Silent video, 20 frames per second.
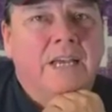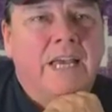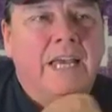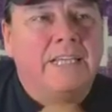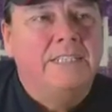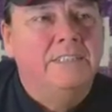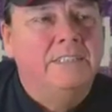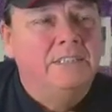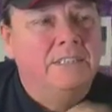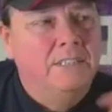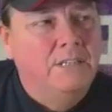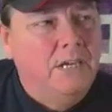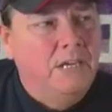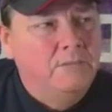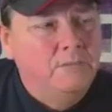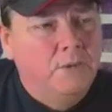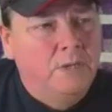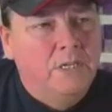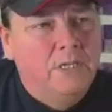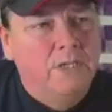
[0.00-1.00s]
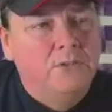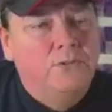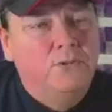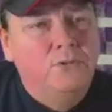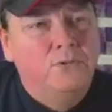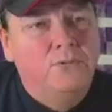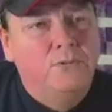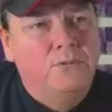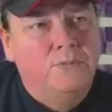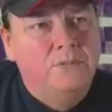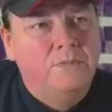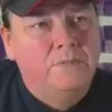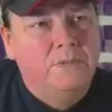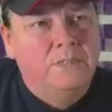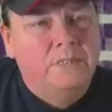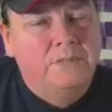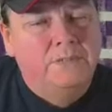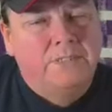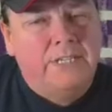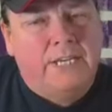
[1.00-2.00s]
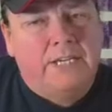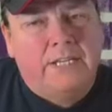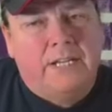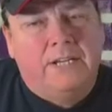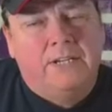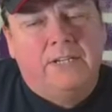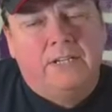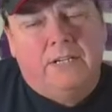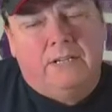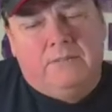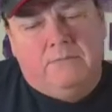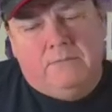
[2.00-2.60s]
And, and we're going to do, you know, Jake and I, are,